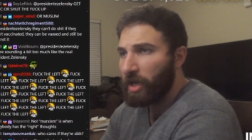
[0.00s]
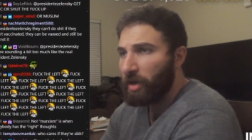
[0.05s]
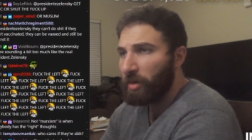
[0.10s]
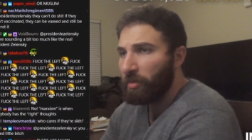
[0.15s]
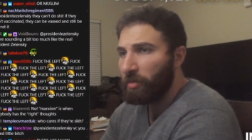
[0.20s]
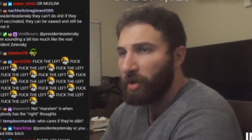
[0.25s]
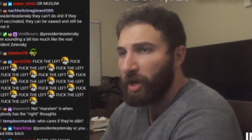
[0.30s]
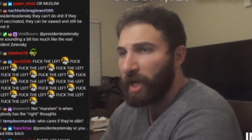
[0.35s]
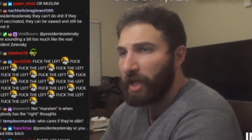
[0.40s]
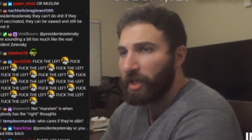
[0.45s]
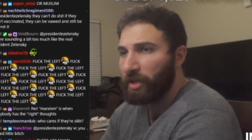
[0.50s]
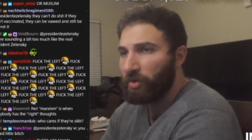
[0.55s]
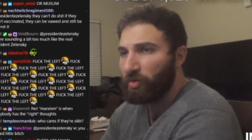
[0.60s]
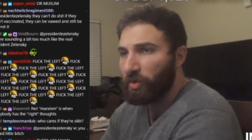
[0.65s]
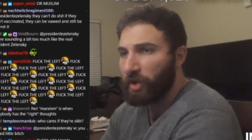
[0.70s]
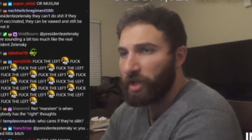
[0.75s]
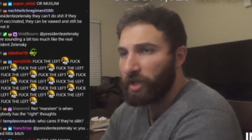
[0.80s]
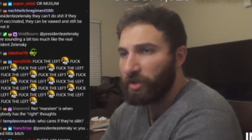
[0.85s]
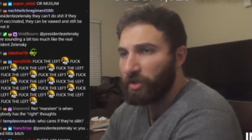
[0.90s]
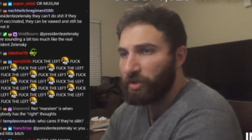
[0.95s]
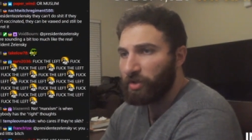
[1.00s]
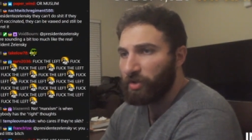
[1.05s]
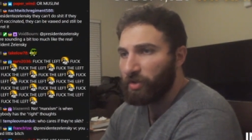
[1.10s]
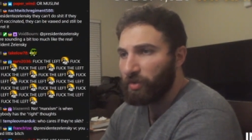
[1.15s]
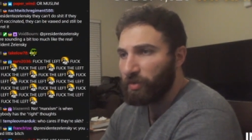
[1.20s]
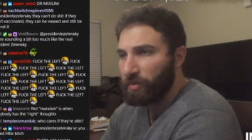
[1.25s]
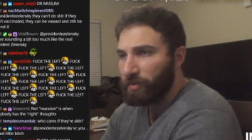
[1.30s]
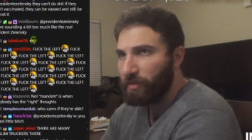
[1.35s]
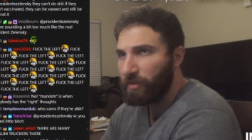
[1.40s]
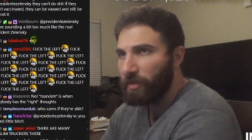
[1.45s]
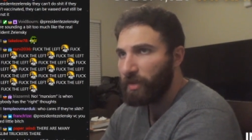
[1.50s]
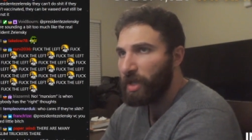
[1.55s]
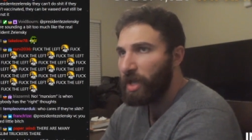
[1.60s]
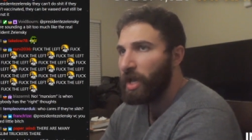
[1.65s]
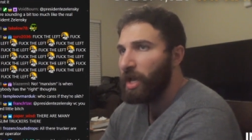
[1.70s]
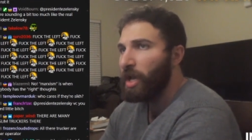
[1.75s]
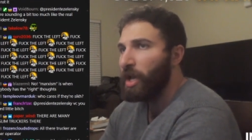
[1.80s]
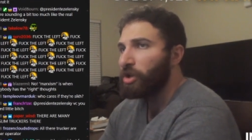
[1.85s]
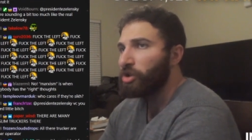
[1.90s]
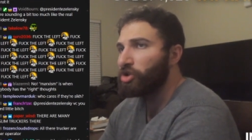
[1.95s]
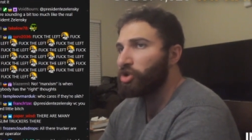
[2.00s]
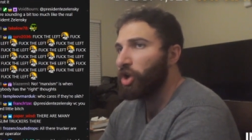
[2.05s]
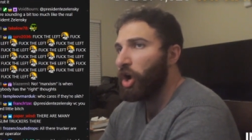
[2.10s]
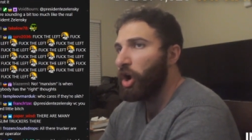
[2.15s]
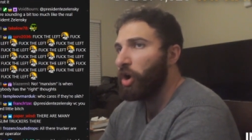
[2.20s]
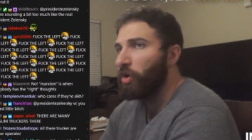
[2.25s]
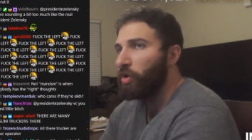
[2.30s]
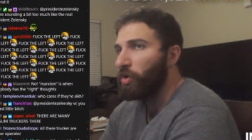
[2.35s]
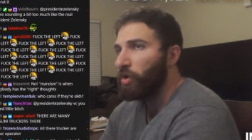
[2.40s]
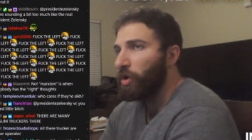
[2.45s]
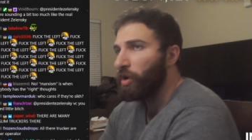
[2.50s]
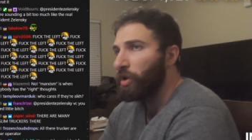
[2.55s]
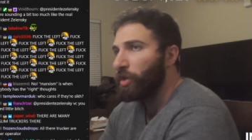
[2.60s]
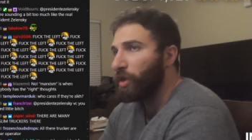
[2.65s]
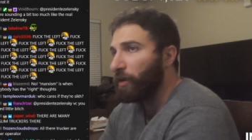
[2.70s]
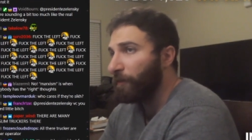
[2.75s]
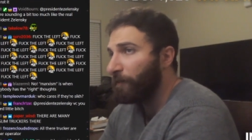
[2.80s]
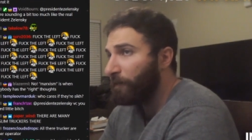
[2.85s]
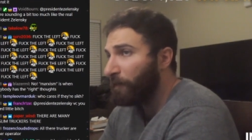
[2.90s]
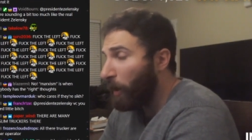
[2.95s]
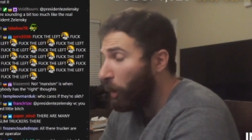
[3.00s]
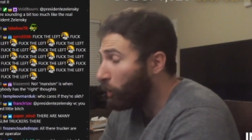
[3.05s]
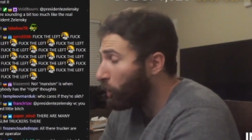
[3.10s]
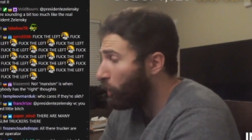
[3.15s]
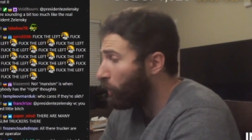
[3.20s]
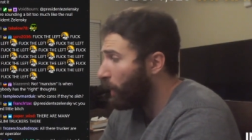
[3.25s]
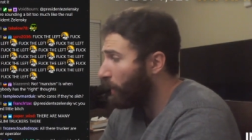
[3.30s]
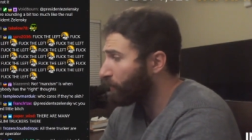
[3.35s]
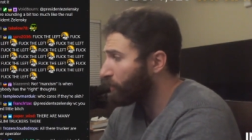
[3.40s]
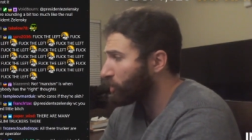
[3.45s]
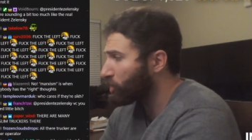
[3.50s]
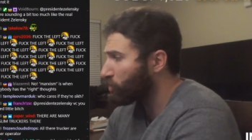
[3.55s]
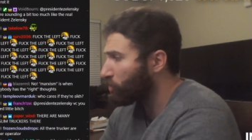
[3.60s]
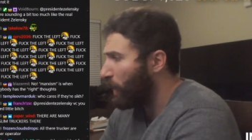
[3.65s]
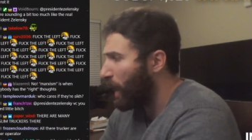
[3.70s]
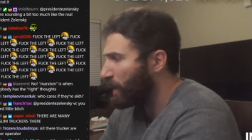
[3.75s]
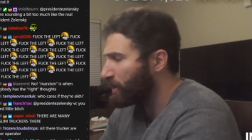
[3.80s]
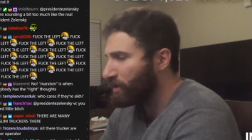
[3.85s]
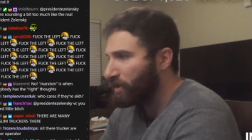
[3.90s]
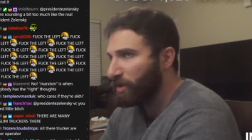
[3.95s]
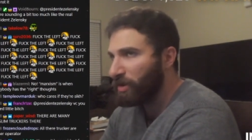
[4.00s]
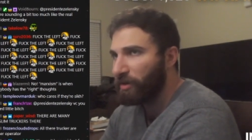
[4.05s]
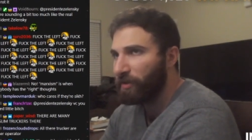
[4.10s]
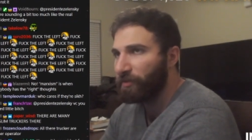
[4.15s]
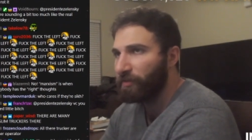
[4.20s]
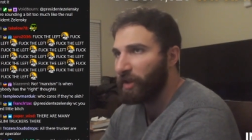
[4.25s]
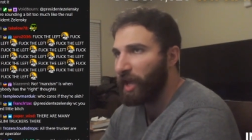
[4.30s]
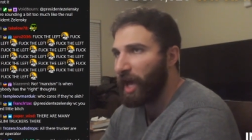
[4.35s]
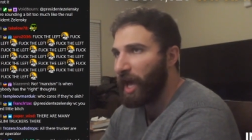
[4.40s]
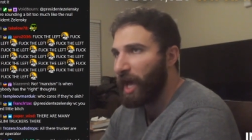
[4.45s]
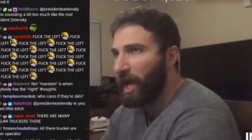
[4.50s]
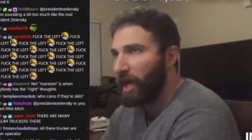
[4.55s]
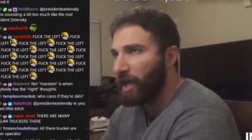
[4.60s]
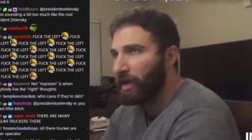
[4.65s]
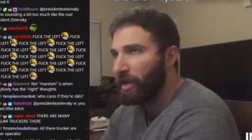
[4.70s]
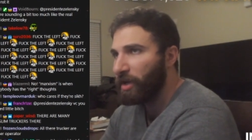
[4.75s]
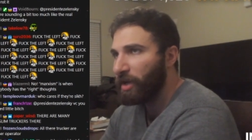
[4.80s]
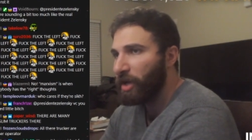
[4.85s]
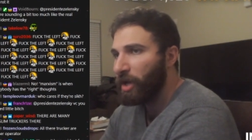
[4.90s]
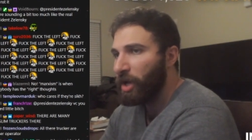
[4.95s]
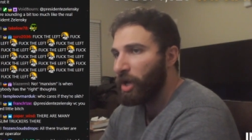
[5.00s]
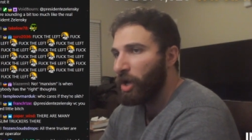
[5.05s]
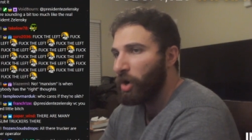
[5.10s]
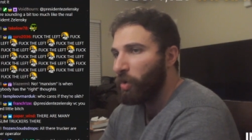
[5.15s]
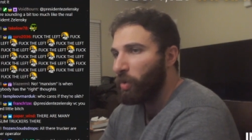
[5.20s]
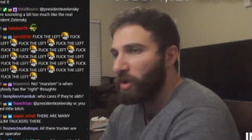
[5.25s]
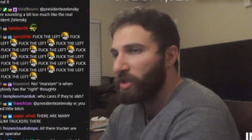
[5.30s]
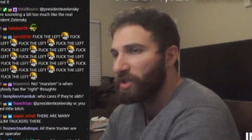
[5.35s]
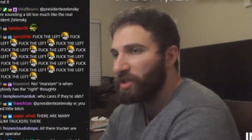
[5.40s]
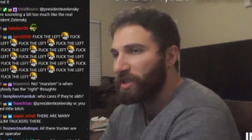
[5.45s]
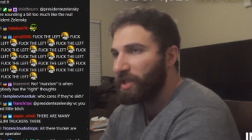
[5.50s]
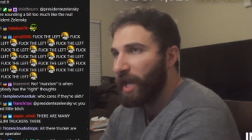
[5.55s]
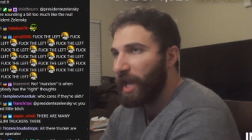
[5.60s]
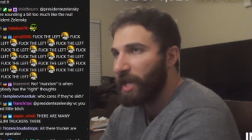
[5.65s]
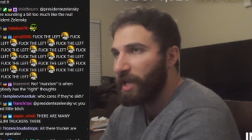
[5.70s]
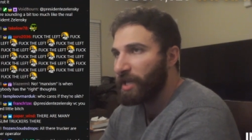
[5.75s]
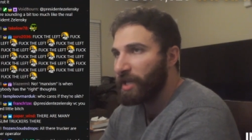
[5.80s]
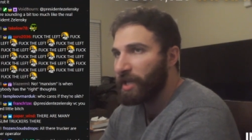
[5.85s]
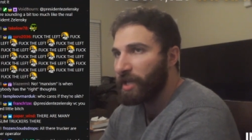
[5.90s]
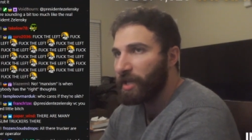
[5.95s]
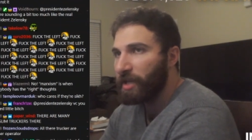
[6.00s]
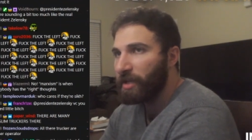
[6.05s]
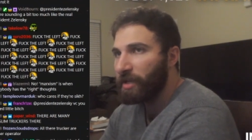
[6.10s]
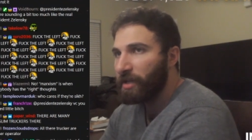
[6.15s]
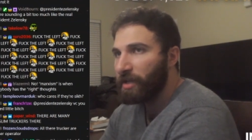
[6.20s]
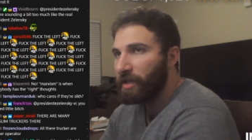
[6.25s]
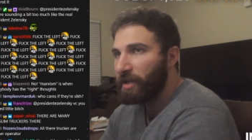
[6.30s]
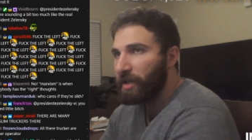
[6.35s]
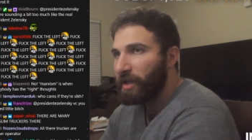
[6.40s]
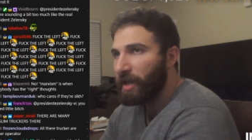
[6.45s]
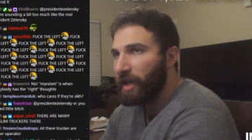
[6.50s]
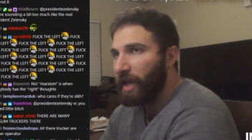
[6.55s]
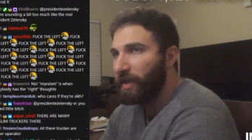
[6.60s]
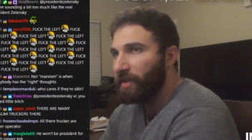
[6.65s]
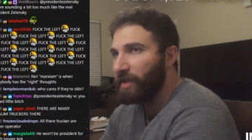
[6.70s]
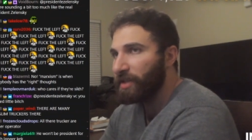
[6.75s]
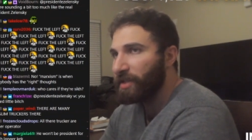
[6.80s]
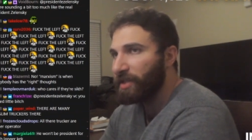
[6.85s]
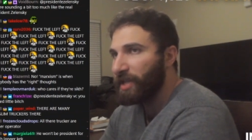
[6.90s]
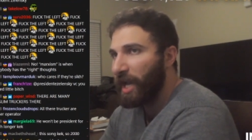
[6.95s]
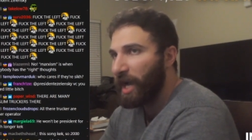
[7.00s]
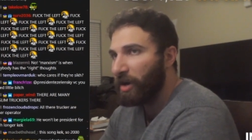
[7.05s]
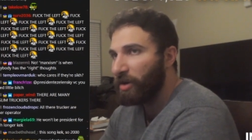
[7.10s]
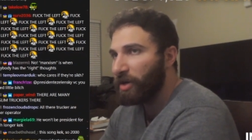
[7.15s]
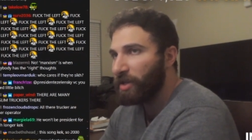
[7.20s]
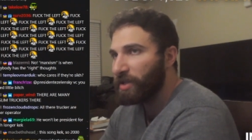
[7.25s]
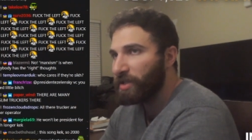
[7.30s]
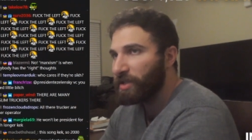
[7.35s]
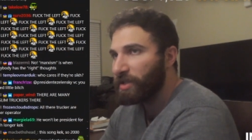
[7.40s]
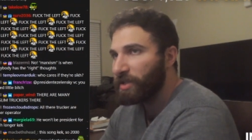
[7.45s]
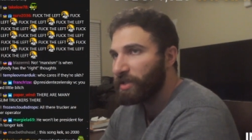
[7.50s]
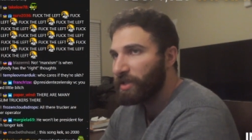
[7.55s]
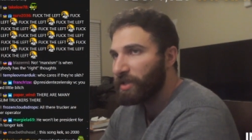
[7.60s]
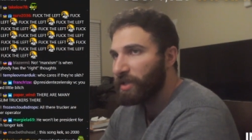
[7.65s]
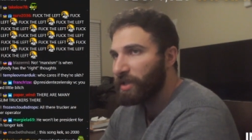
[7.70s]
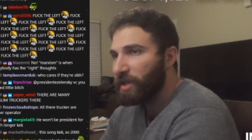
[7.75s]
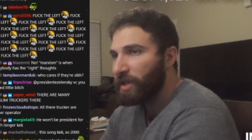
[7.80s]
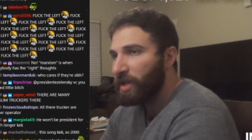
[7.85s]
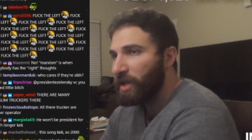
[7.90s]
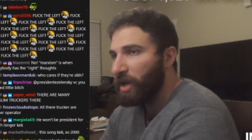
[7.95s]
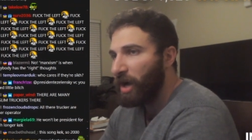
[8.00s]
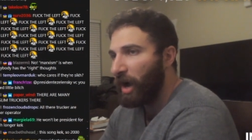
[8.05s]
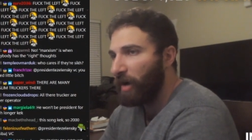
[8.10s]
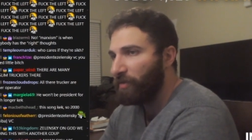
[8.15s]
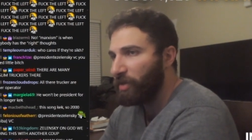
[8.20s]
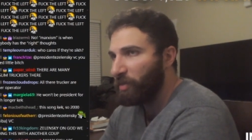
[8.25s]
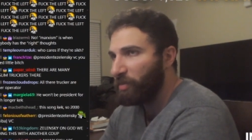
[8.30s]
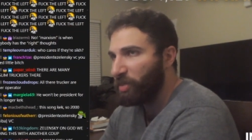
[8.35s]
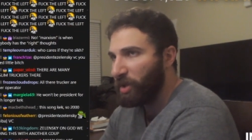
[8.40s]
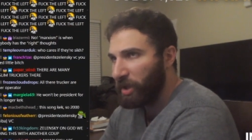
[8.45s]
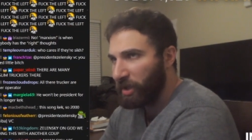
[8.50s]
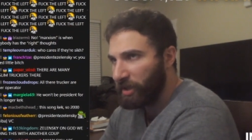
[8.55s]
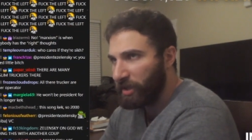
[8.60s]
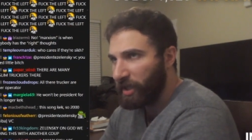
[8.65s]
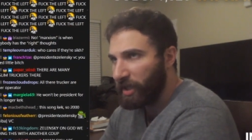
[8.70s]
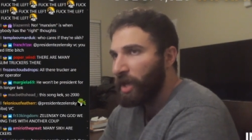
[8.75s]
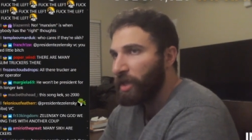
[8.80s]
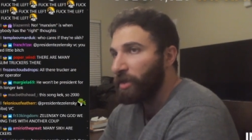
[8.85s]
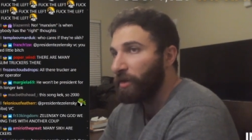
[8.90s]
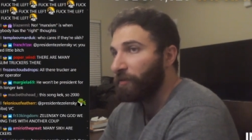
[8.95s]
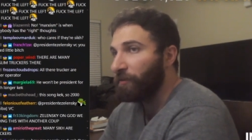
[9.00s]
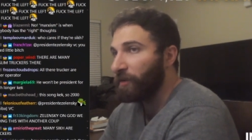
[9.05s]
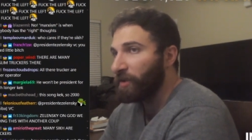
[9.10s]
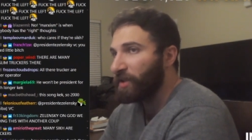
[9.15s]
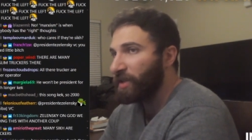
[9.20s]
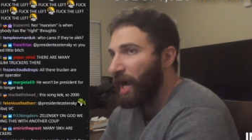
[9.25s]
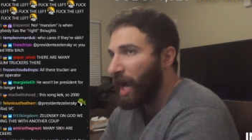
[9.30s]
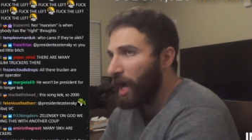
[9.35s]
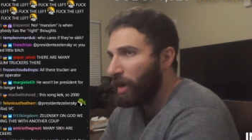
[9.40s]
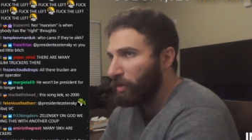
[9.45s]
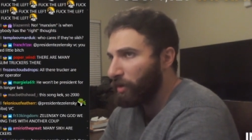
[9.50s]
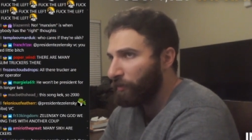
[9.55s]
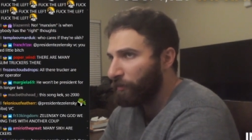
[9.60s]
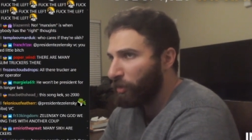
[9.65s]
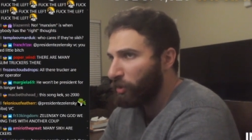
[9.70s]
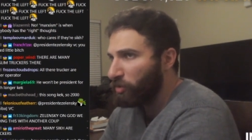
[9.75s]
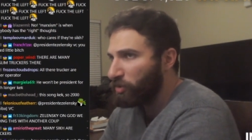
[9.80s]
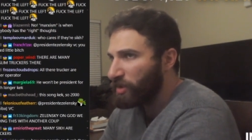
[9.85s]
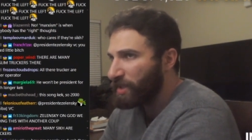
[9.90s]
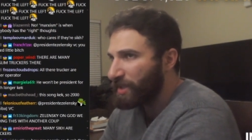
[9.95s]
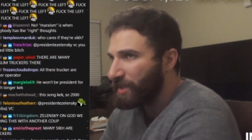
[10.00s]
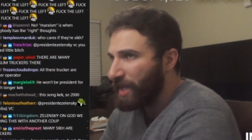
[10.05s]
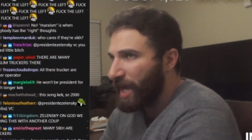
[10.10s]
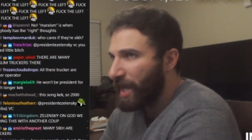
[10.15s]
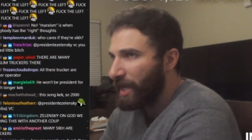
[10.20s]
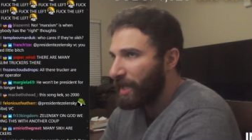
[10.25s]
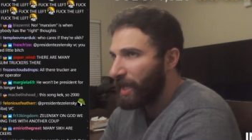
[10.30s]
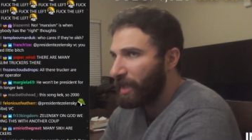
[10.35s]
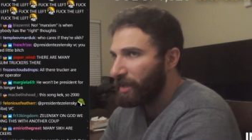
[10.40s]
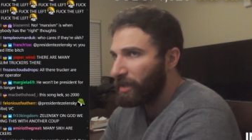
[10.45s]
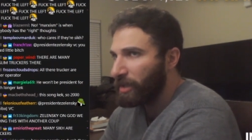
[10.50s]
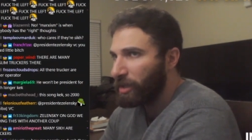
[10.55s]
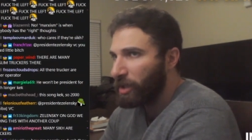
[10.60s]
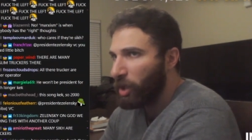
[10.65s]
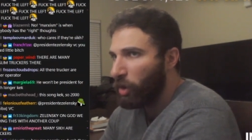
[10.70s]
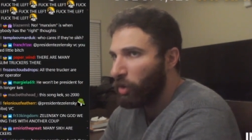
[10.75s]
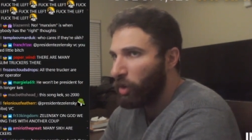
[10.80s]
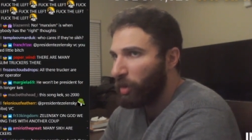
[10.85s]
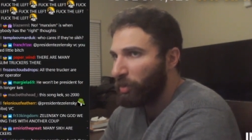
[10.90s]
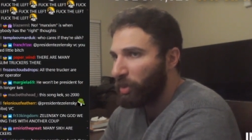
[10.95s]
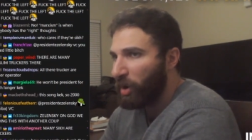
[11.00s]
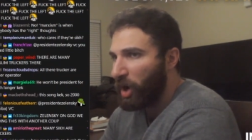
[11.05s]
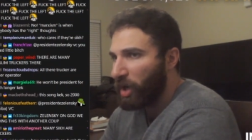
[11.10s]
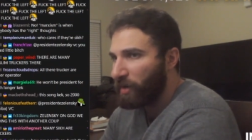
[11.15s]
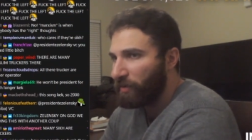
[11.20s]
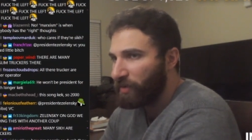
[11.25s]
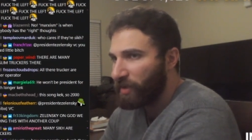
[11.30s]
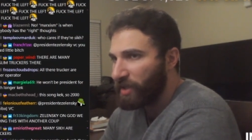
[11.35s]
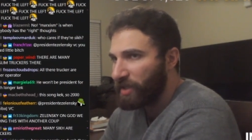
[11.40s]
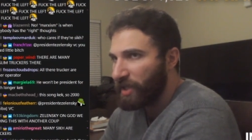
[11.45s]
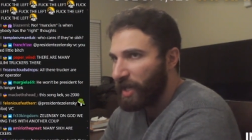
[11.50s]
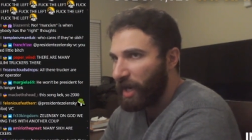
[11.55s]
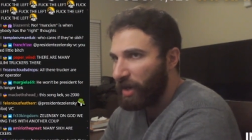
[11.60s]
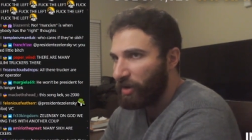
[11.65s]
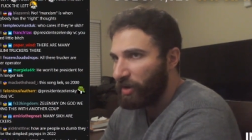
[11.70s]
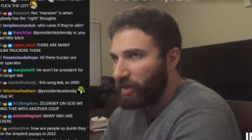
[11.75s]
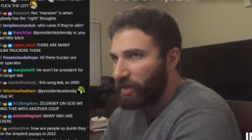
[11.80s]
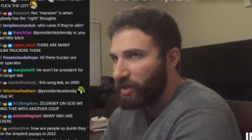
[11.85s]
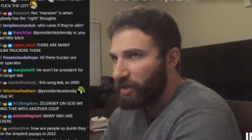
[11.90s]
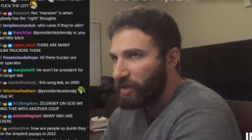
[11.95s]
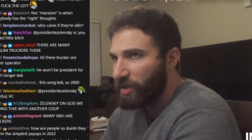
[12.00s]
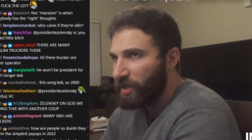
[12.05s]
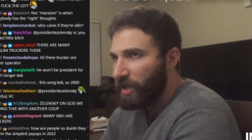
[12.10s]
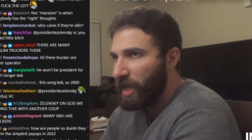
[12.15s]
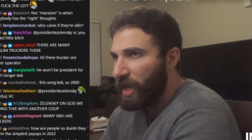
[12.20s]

but I can read it to you. So, the photo of the swastika flag was taken in the terrace of the building. The photographer was standing on the lower part of the terrace.